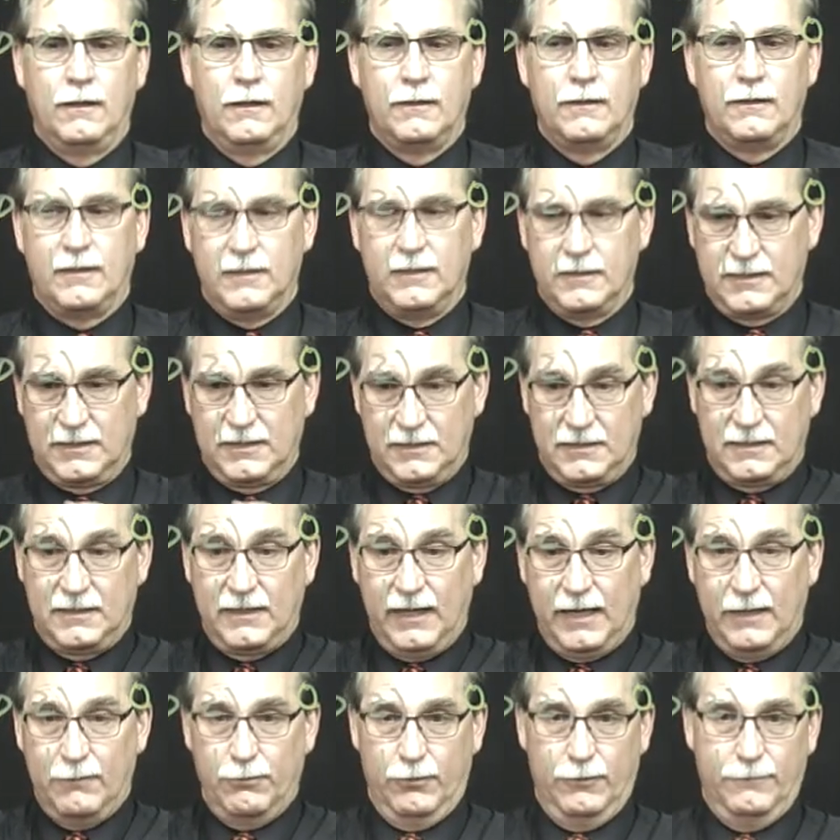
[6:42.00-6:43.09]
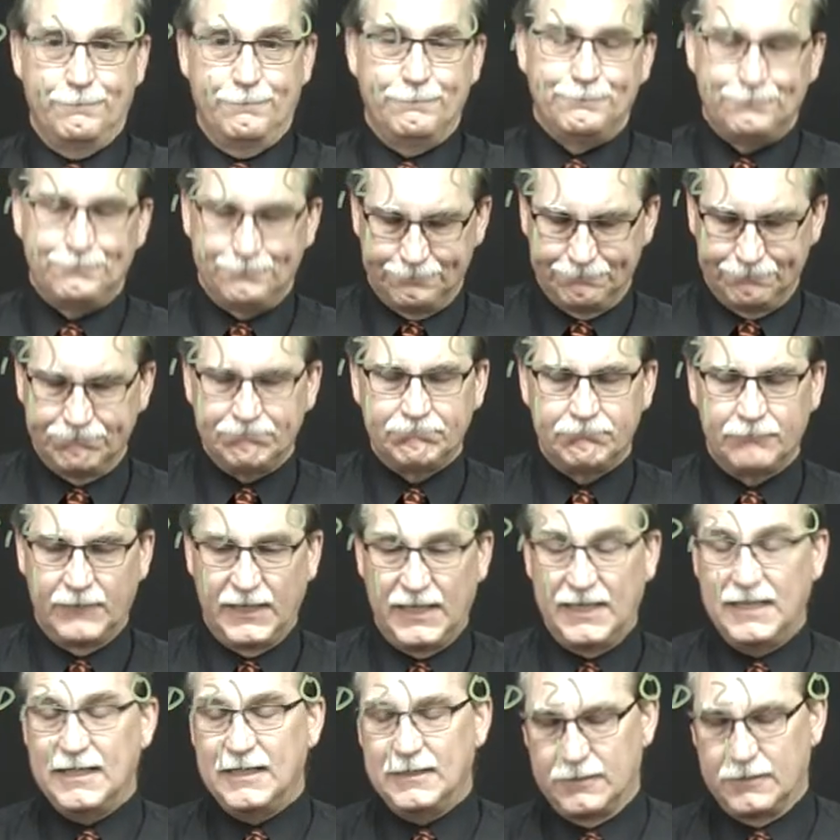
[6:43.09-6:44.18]
This is stable.
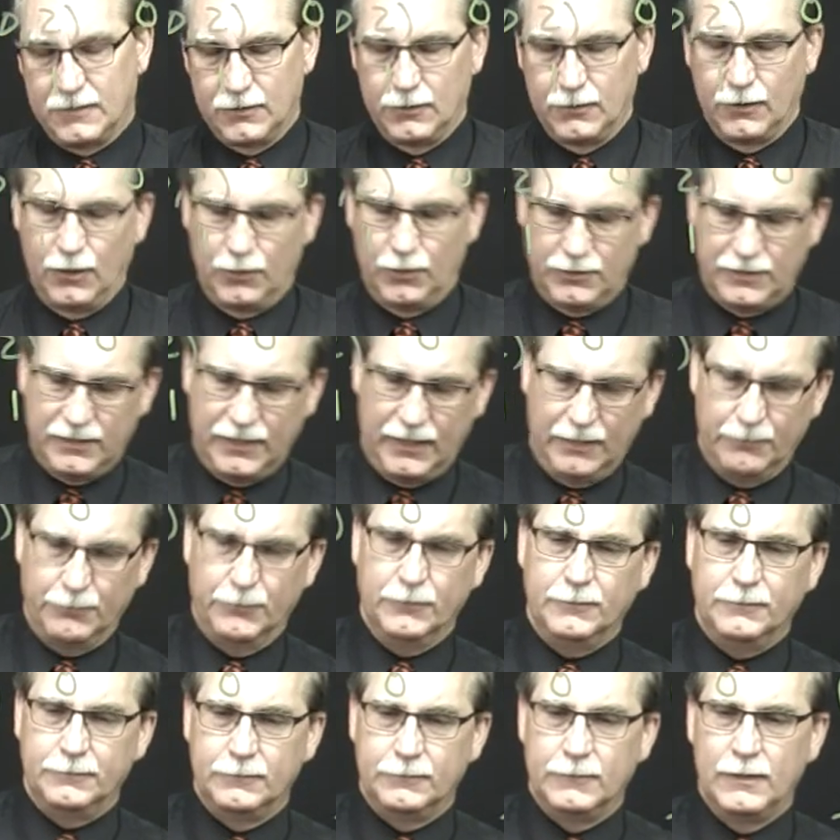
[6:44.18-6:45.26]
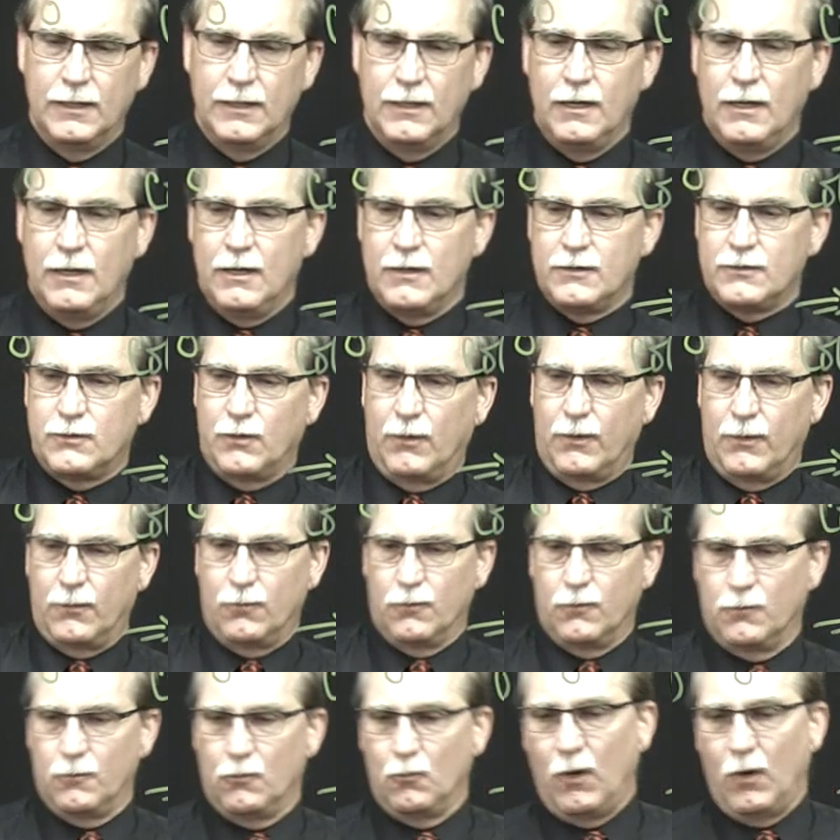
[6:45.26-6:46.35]
These are stable. So
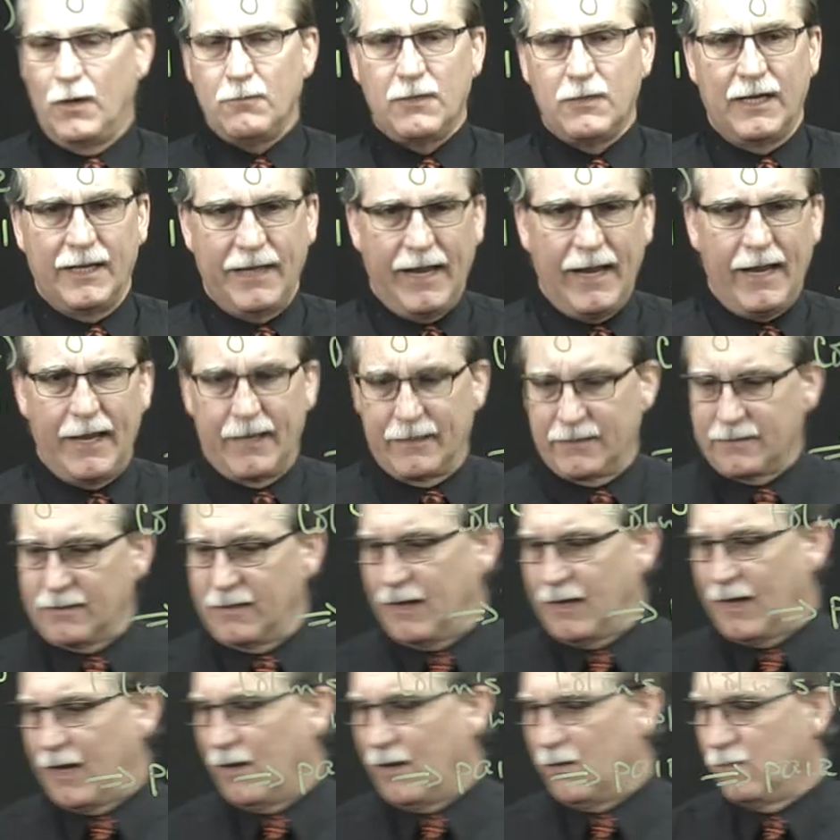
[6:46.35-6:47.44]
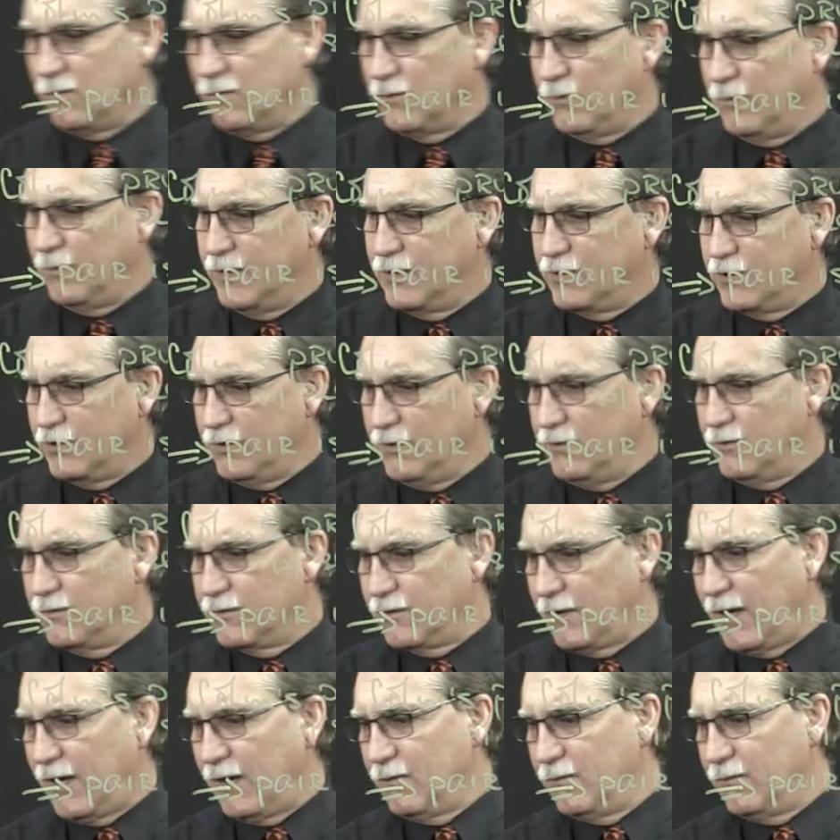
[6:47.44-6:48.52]
one can ask, how do we choose, or
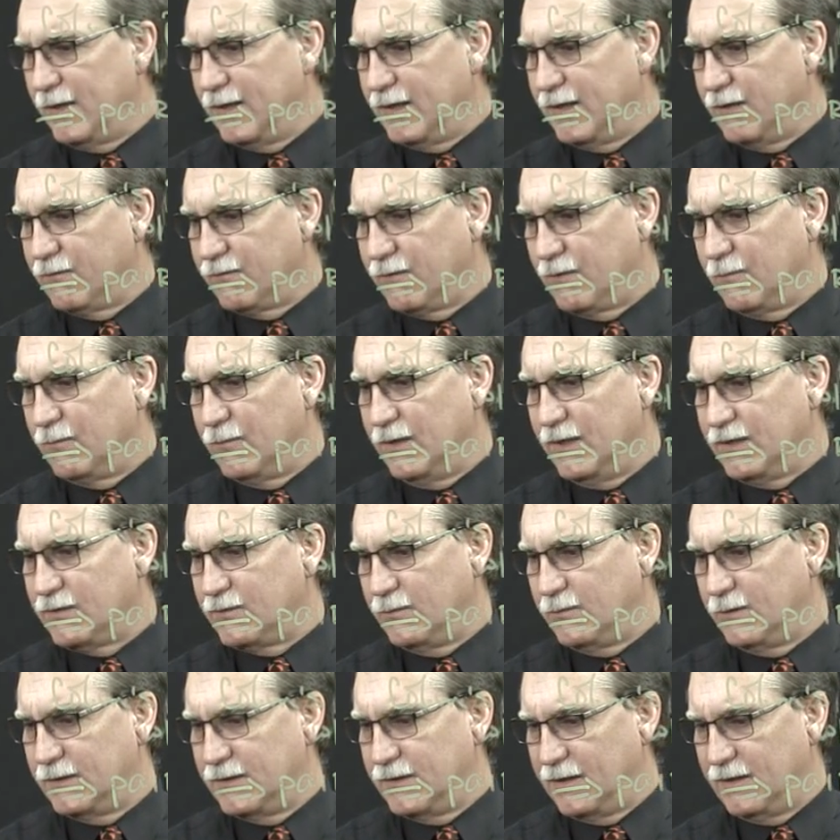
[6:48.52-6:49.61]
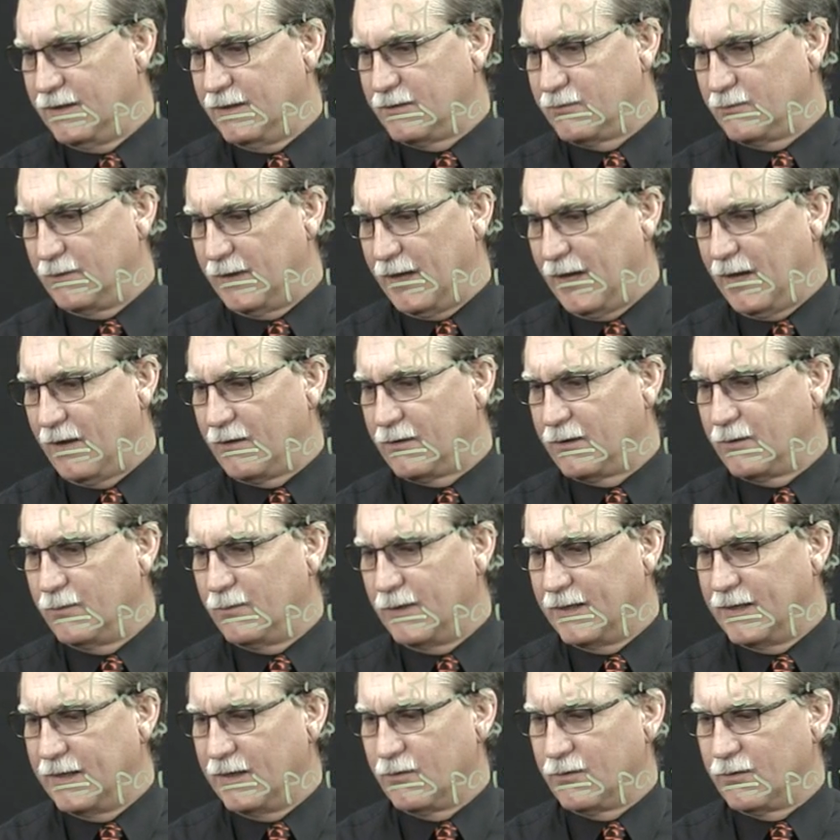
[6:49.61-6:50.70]
how do we get from this one to this one? How can we
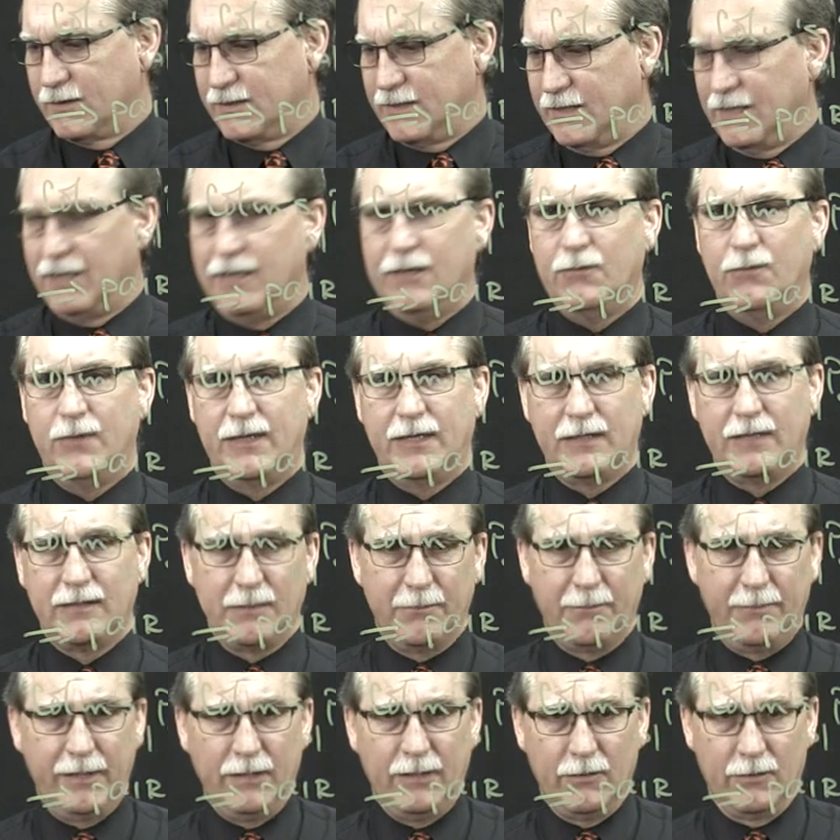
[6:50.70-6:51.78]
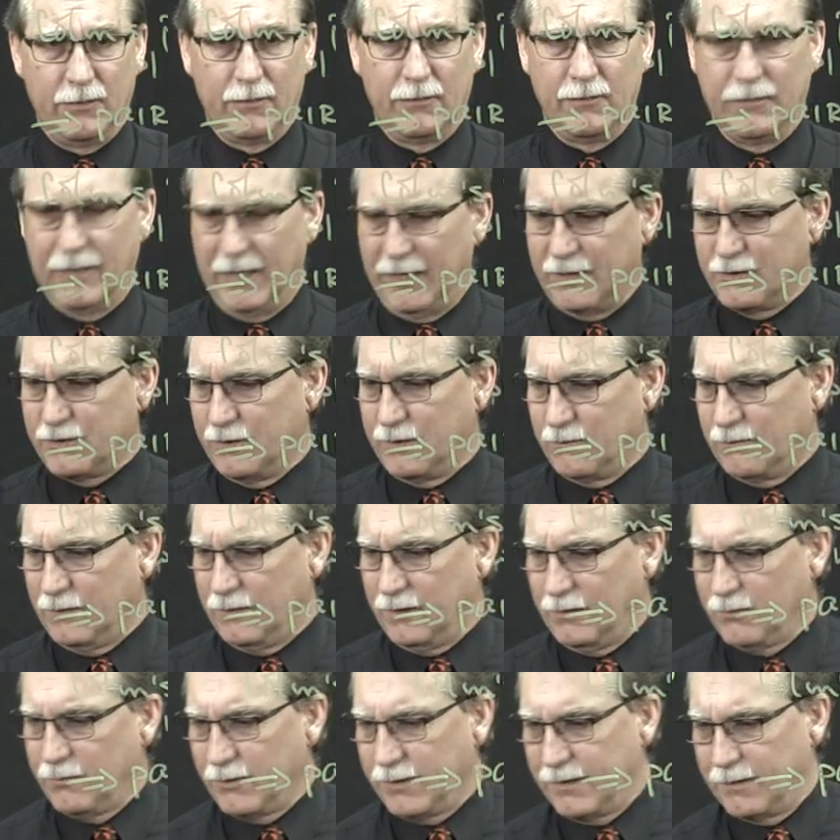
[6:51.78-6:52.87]
guarantee we get the bigger Nash
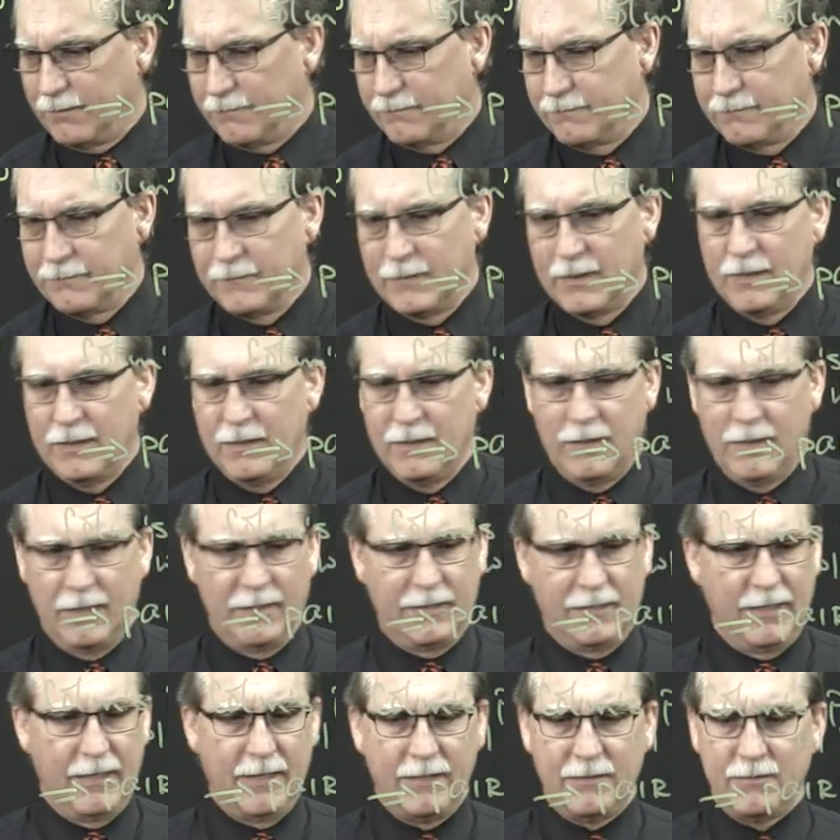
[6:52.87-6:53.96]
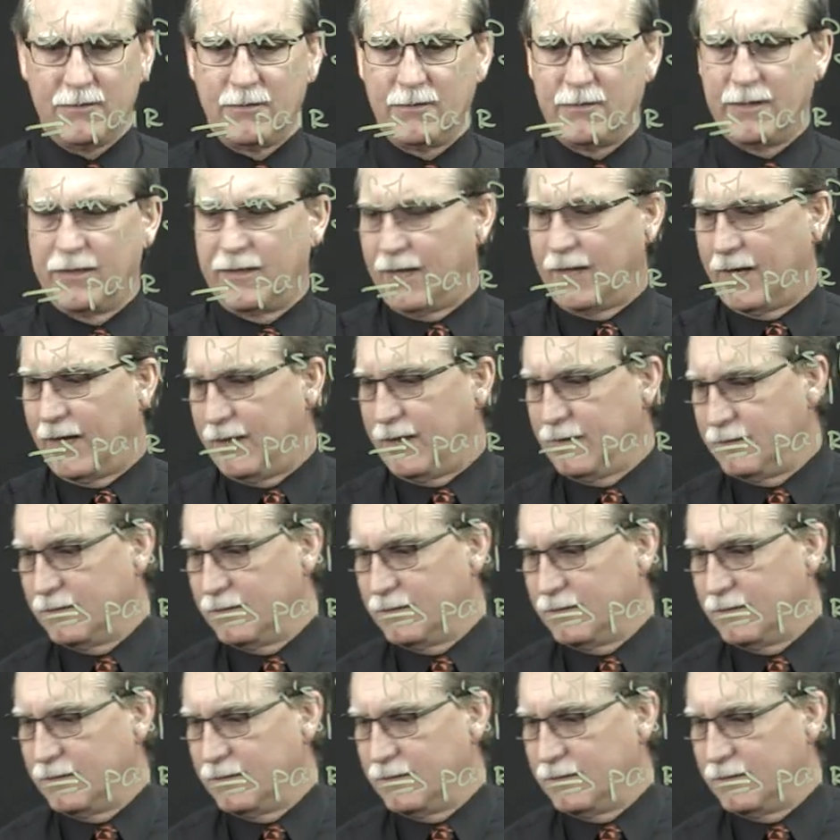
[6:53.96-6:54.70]
equilibrium? And the answer to that